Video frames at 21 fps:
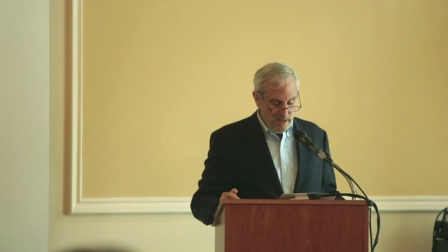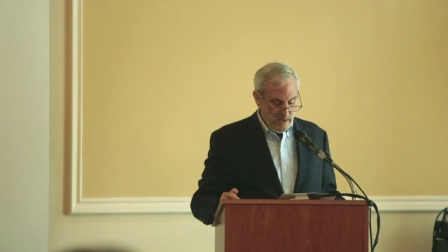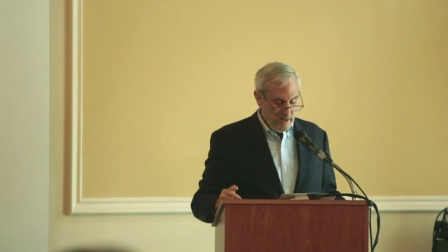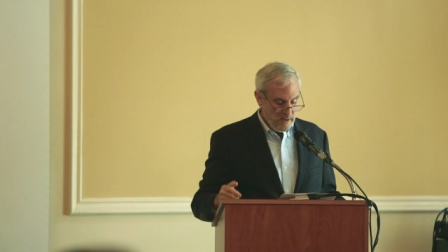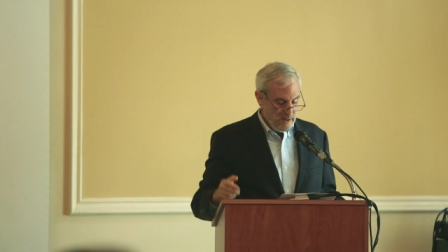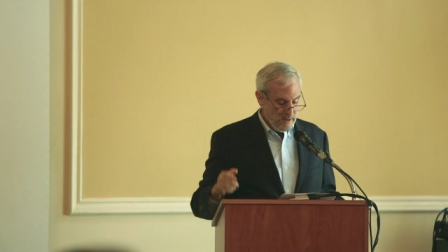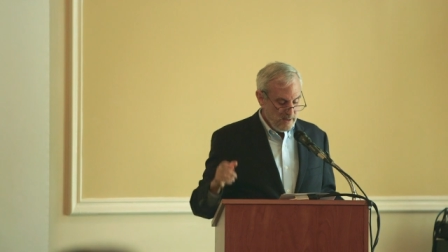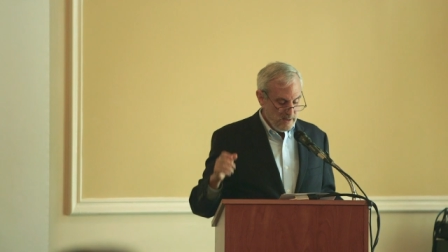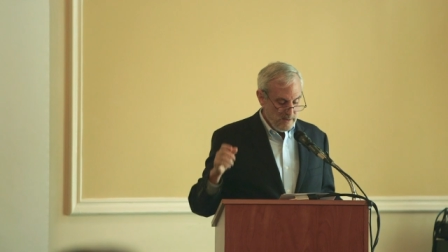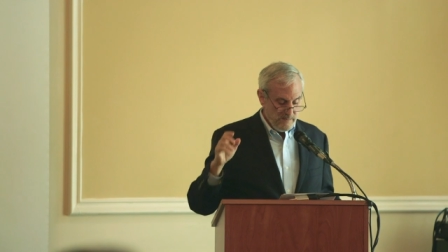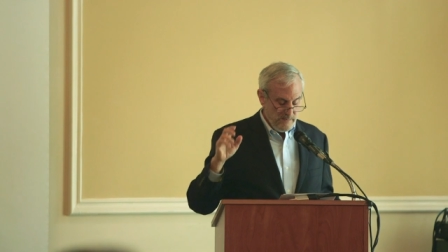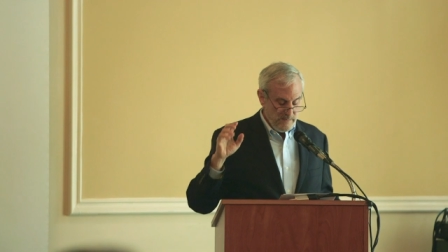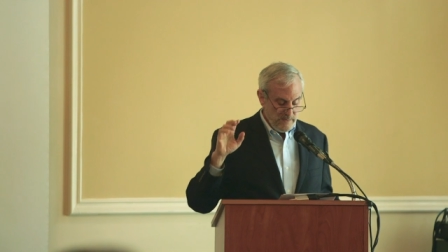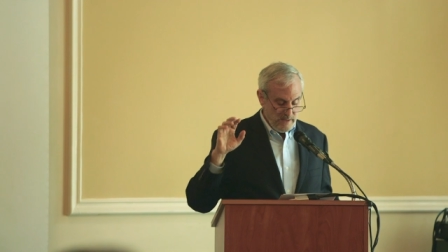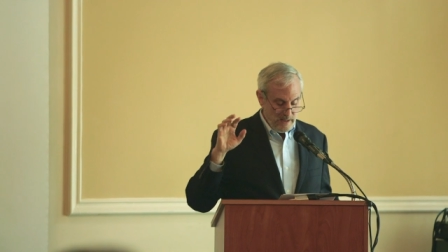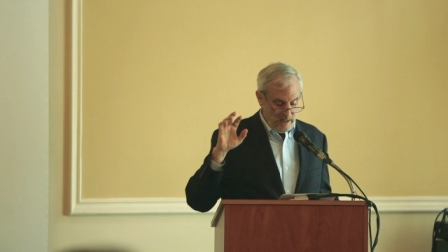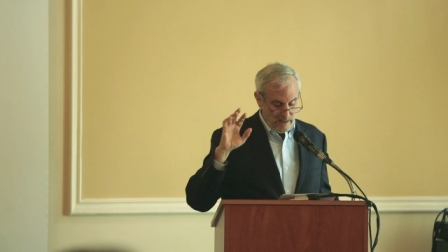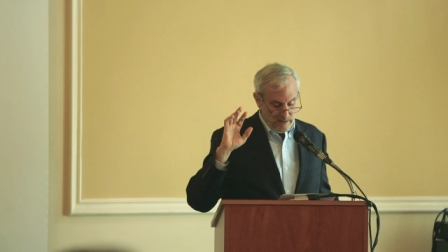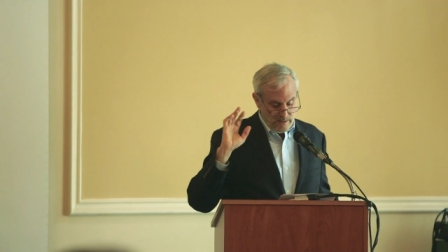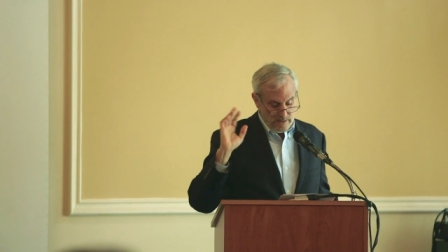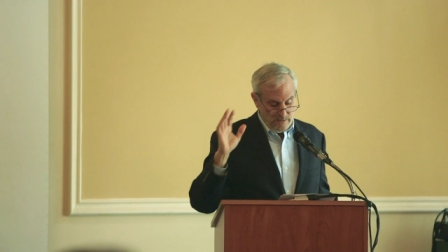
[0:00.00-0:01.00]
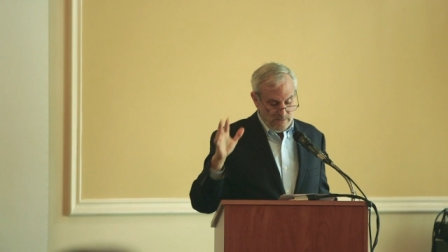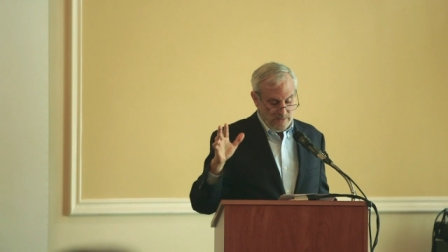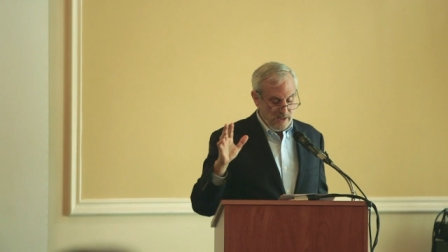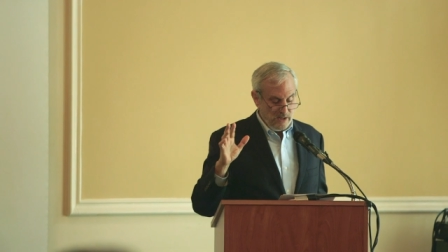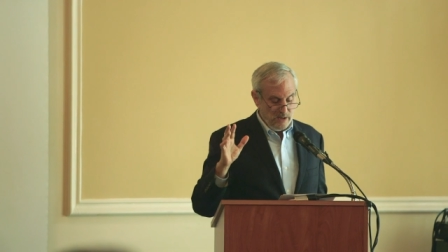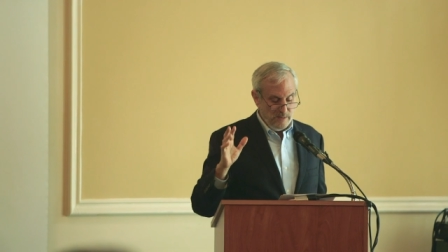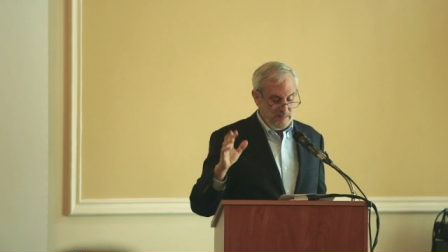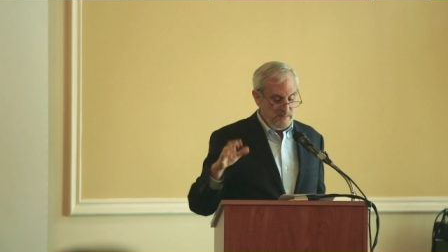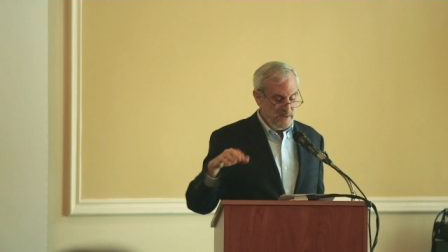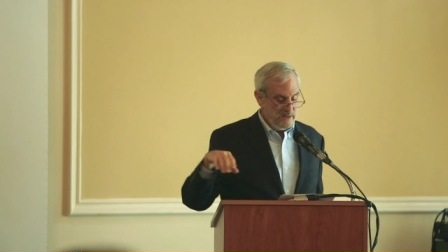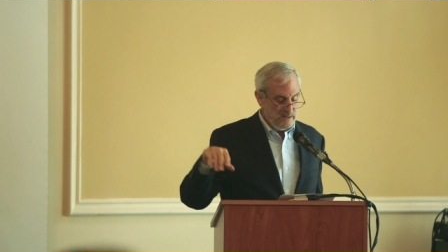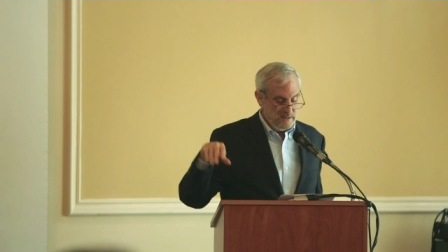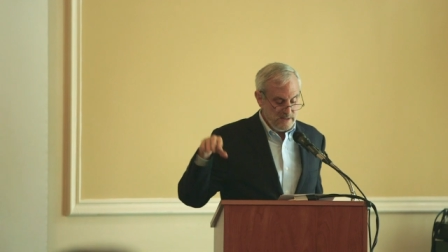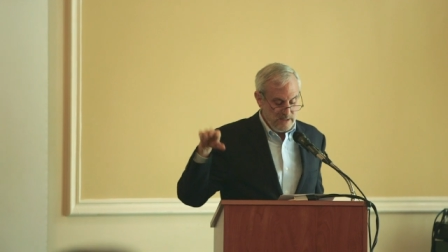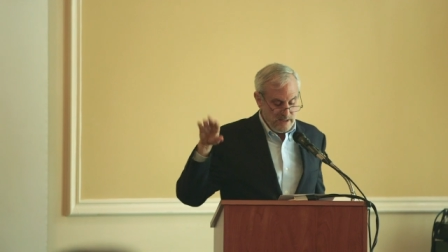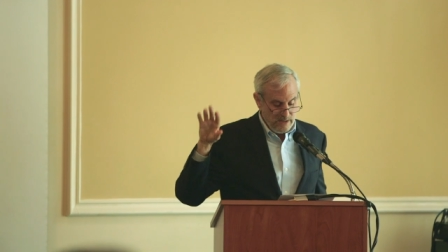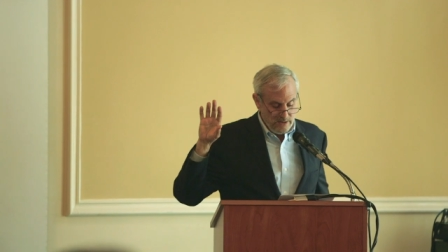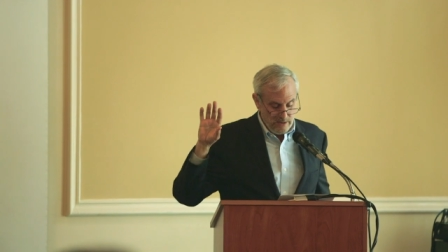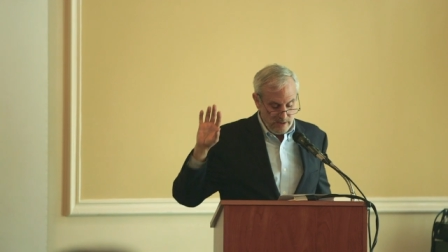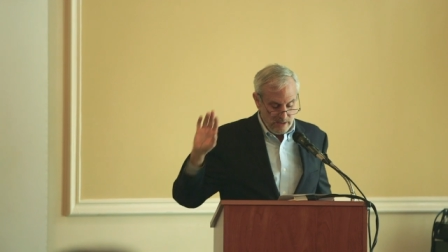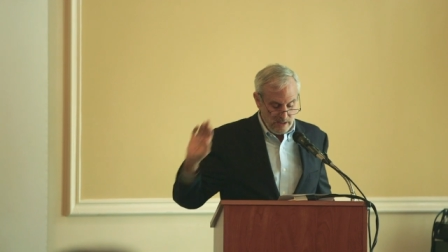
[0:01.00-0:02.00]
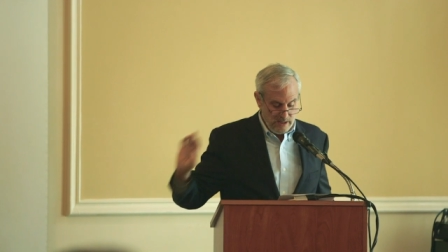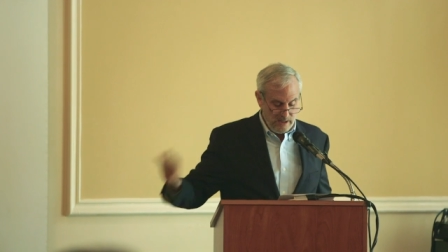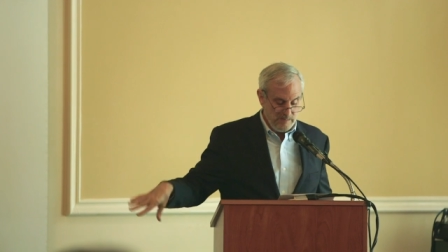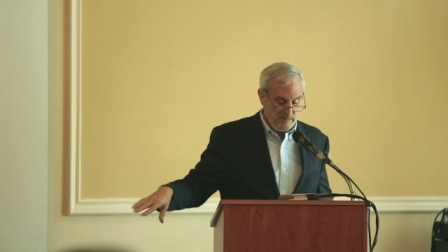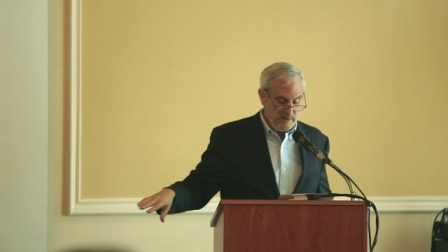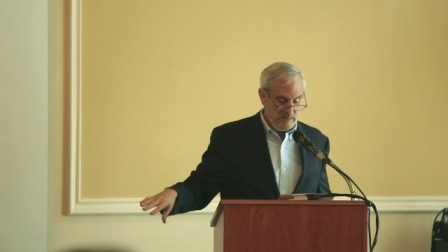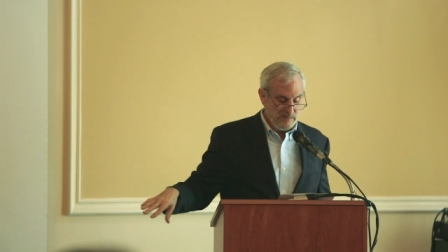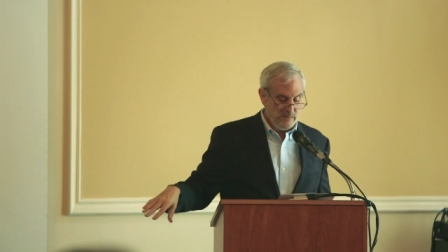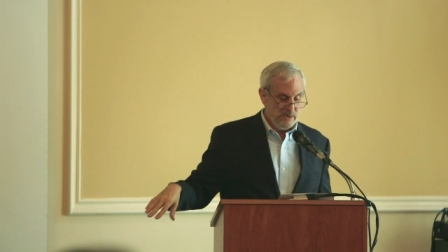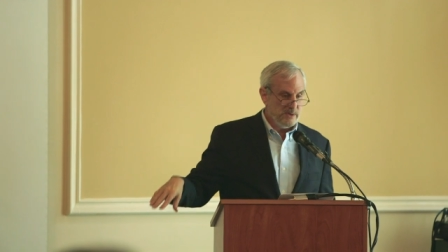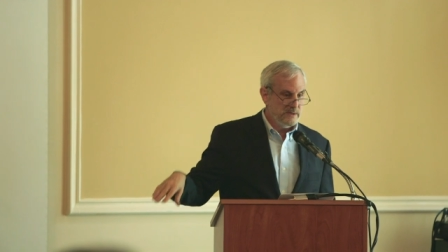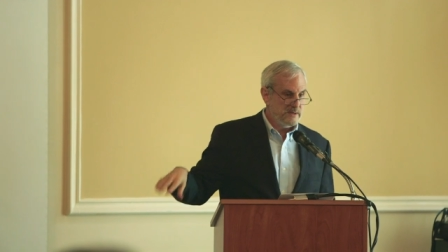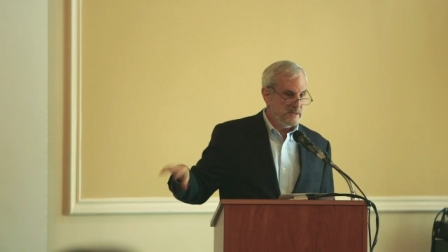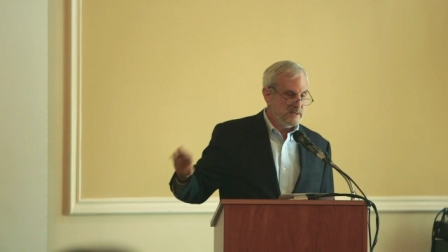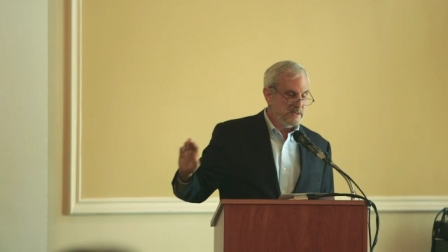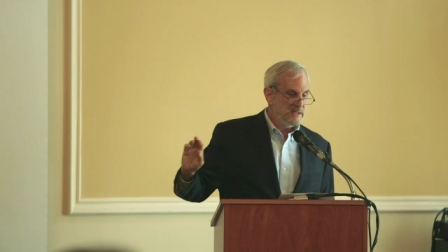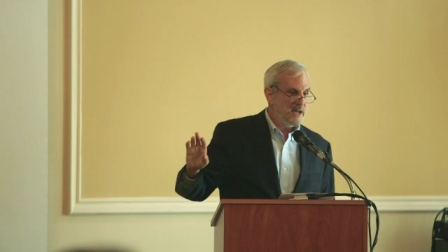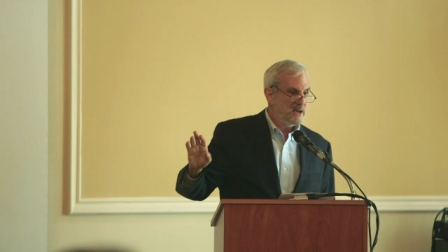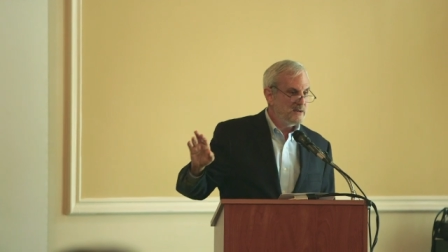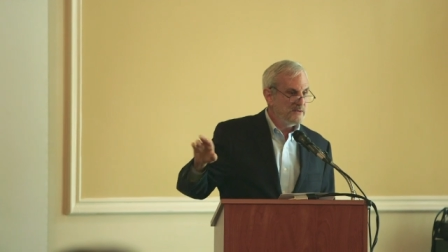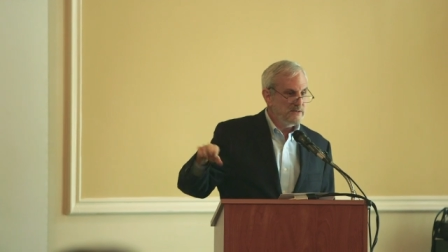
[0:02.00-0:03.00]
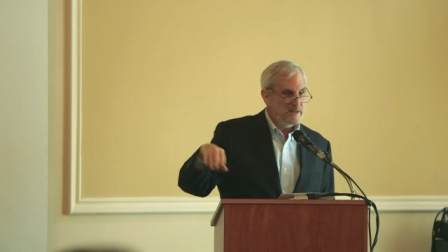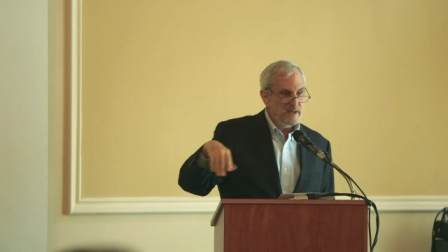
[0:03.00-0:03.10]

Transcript: Um, and the development is there to keep people in the South,